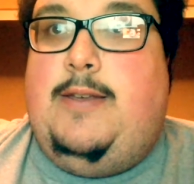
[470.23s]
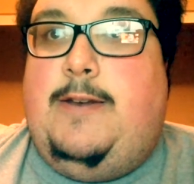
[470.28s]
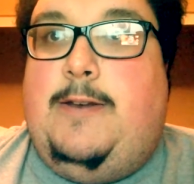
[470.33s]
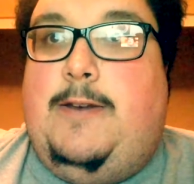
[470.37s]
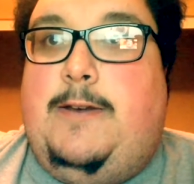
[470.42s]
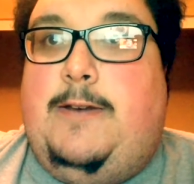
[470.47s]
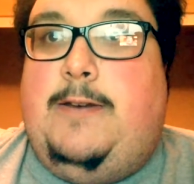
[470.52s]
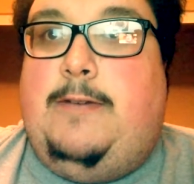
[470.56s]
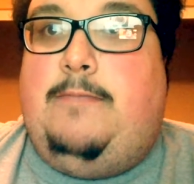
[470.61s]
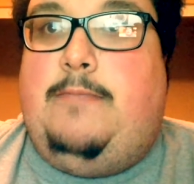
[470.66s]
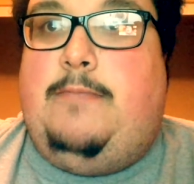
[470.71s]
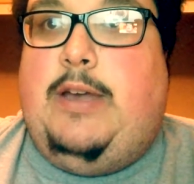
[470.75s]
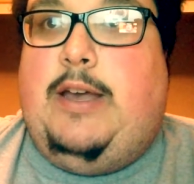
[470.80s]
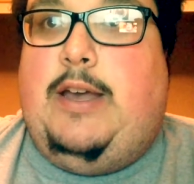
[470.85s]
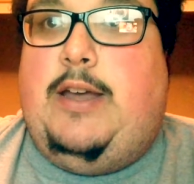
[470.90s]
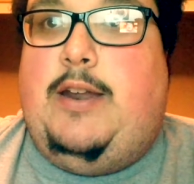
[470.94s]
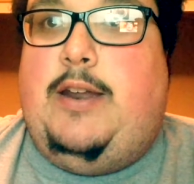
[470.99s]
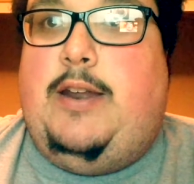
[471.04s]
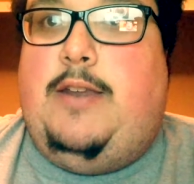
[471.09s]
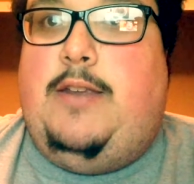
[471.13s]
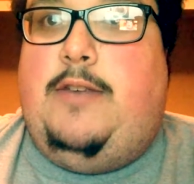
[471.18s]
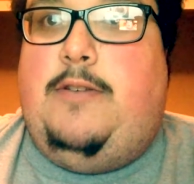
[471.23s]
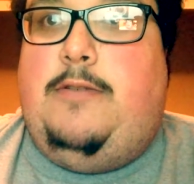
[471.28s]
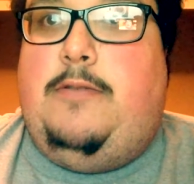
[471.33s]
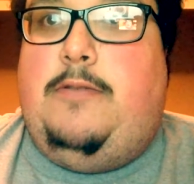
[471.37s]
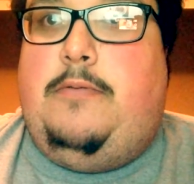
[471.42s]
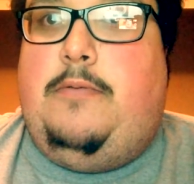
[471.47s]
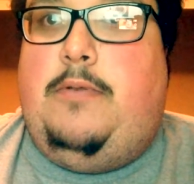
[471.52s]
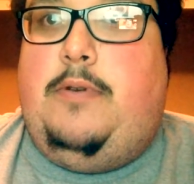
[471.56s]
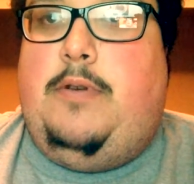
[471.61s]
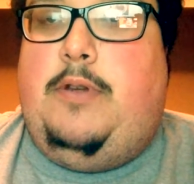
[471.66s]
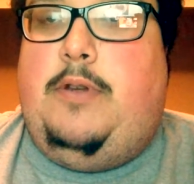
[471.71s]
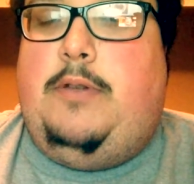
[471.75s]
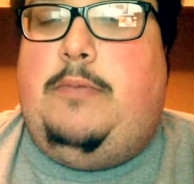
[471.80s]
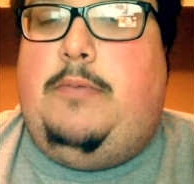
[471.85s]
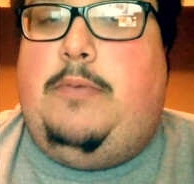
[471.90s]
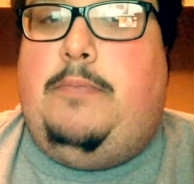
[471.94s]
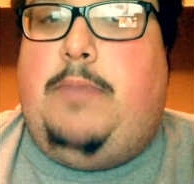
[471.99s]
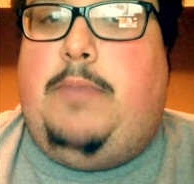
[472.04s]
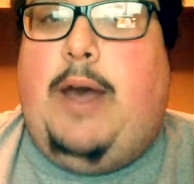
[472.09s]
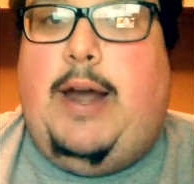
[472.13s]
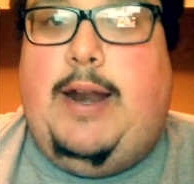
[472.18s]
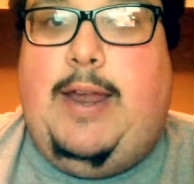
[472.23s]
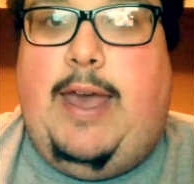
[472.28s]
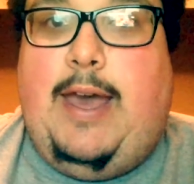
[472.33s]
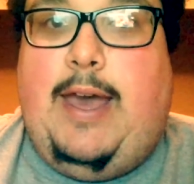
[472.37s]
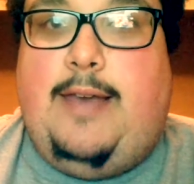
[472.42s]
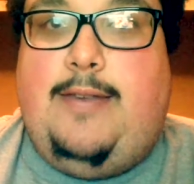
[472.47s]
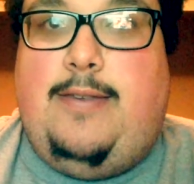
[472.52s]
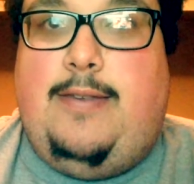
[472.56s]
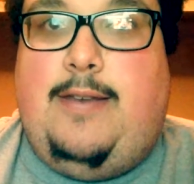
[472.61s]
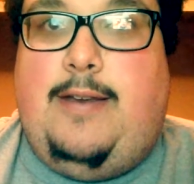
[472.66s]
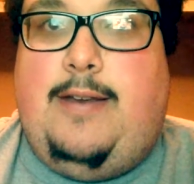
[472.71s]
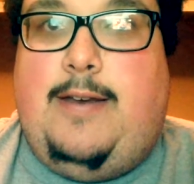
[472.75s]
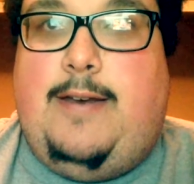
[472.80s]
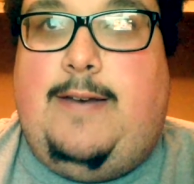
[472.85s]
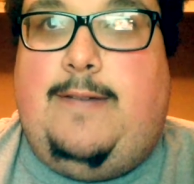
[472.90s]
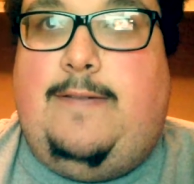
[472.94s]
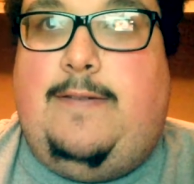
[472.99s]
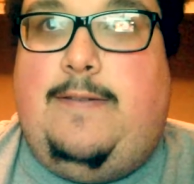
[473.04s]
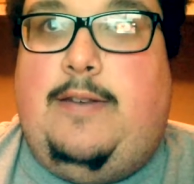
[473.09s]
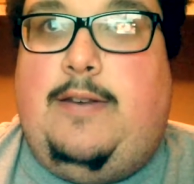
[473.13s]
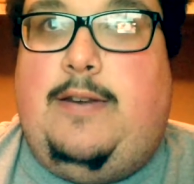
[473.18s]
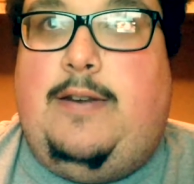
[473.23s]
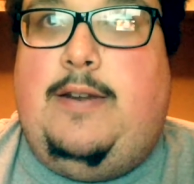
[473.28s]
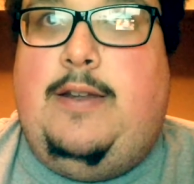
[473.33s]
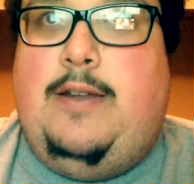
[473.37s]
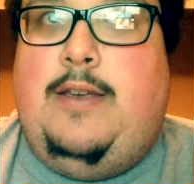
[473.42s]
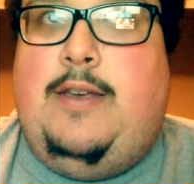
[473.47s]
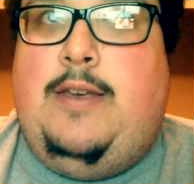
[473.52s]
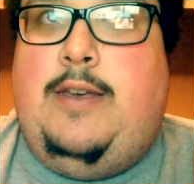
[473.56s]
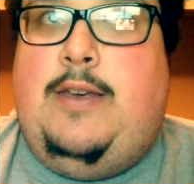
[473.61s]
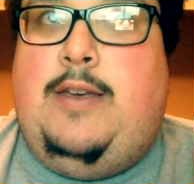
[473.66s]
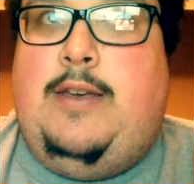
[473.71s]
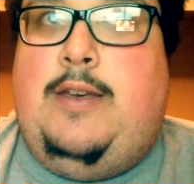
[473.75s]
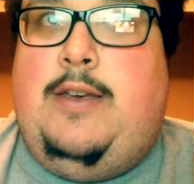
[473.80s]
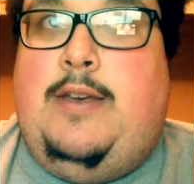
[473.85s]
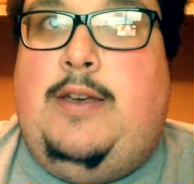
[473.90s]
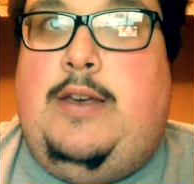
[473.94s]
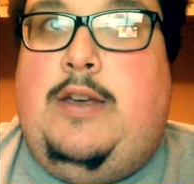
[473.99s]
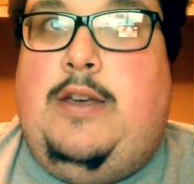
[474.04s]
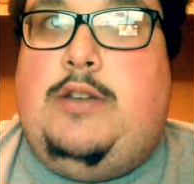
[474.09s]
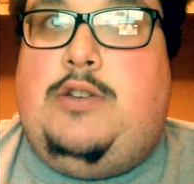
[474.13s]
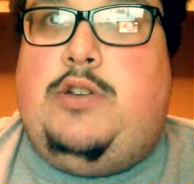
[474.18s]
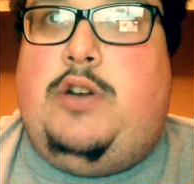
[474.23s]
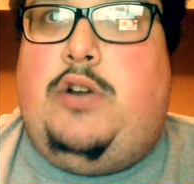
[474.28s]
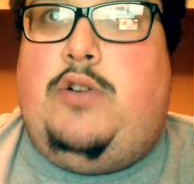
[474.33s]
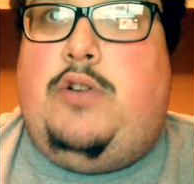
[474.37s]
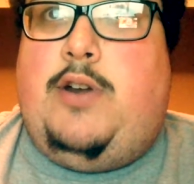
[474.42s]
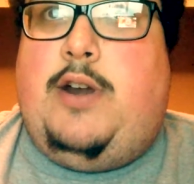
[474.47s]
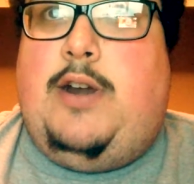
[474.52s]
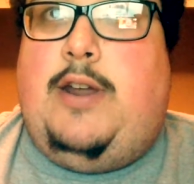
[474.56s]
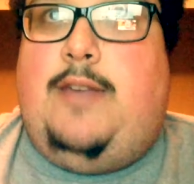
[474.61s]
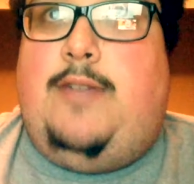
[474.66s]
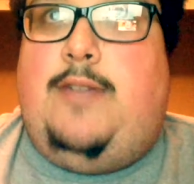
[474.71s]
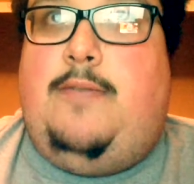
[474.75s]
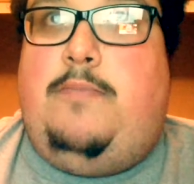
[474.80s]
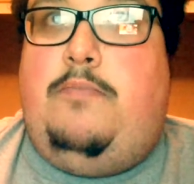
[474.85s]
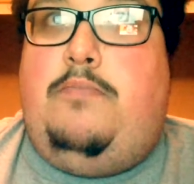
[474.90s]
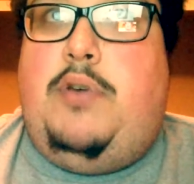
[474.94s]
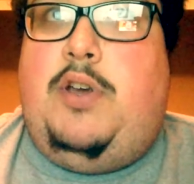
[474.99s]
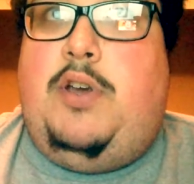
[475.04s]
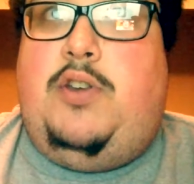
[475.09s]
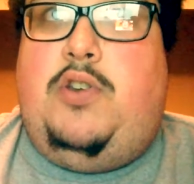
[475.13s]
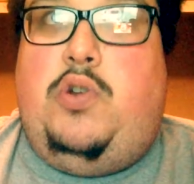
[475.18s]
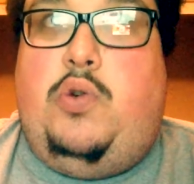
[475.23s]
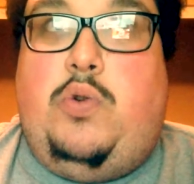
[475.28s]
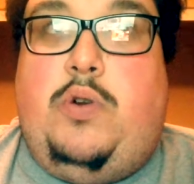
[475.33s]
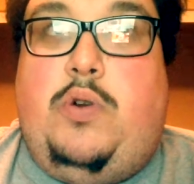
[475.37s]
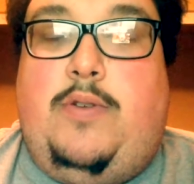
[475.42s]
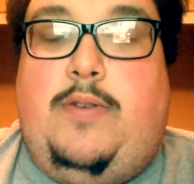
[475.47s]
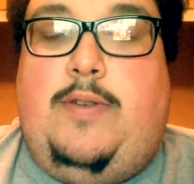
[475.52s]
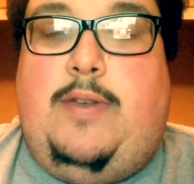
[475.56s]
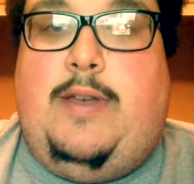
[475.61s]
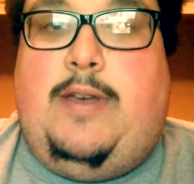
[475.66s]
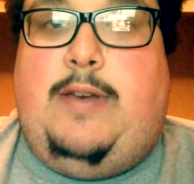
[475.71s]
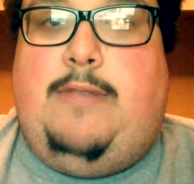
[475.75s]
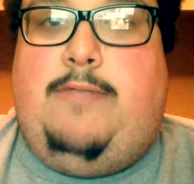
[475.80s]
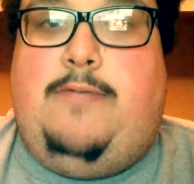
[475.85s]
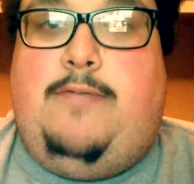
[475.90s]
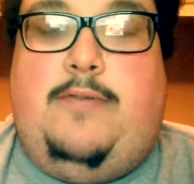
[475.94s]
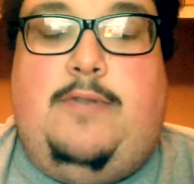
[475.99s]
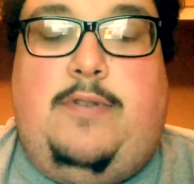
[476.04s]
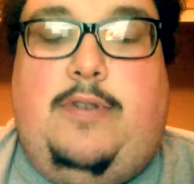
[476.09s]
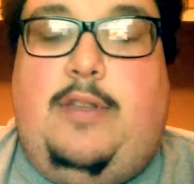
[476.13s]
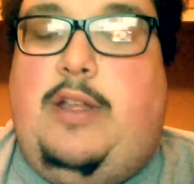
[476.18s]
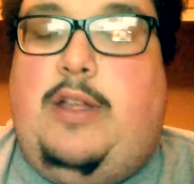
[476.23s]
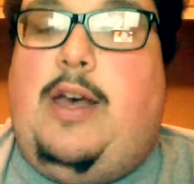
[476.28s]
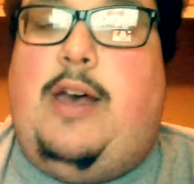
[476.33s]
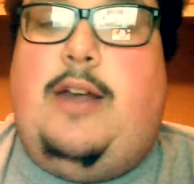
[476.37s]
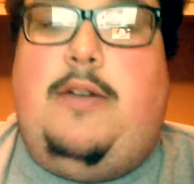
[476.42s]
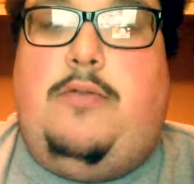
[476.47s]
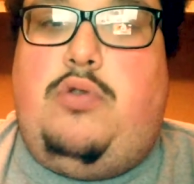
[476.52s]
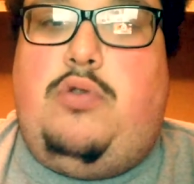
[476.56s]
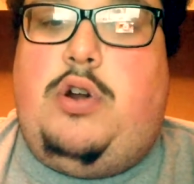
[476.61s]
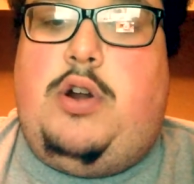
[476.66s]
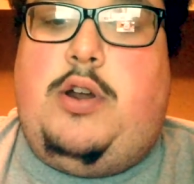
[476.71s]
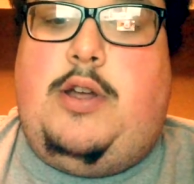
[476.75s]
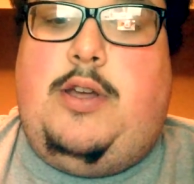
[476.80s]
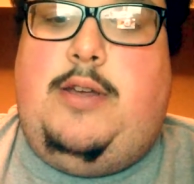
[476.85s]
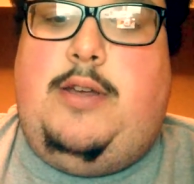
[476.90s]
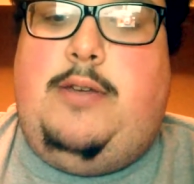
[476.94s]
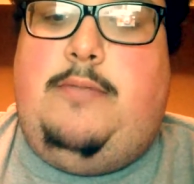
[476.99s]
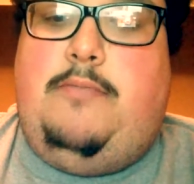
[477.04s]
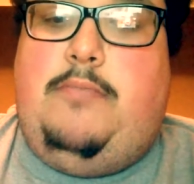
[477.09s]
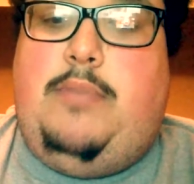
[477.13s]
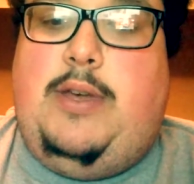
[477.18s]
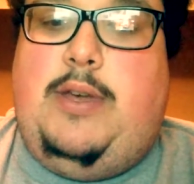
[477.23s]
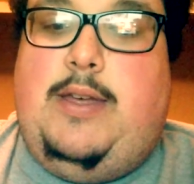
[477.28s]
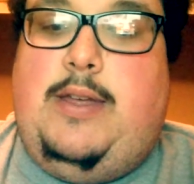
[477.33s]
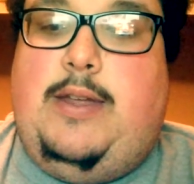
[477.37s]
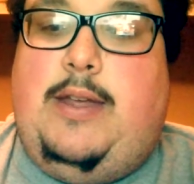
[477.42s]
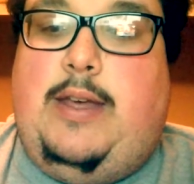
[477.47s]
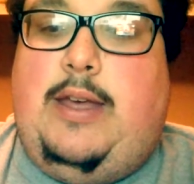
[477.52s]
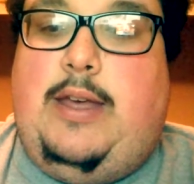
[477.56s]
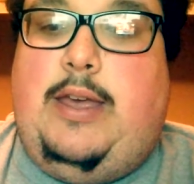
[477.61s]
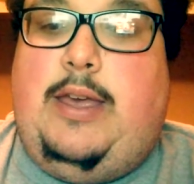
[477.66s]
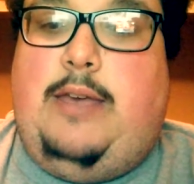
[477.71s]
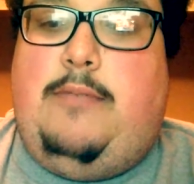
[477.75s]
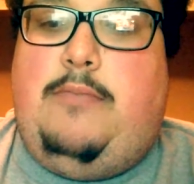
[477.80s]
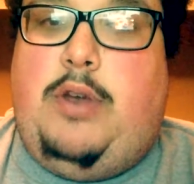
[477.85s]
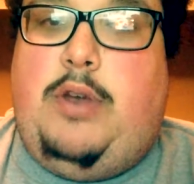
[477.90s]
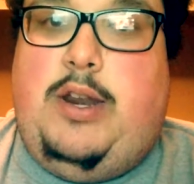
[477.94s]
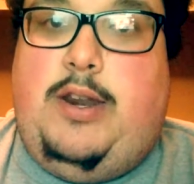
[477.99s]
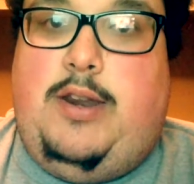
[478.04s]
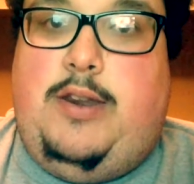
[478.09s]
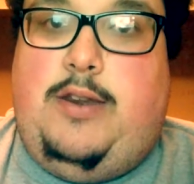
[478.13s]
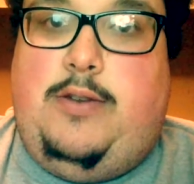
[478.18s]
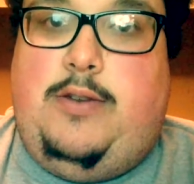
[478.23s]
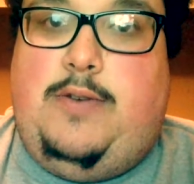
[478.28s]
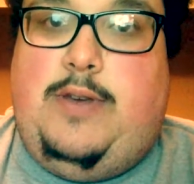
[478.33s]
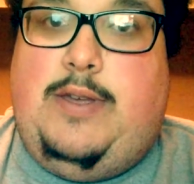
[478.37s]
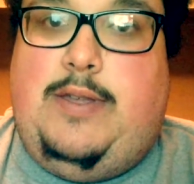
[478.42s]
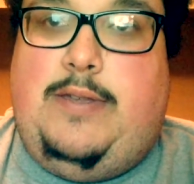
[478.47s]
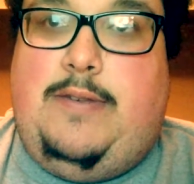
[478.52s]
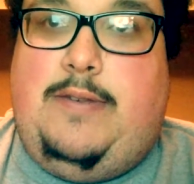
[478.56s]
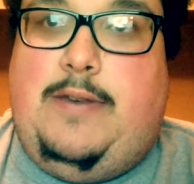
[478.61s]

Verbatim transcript: Um, I got to do podcast stuff and trying to organize book tour stuff. It's a lot of work, but I am ready to do it.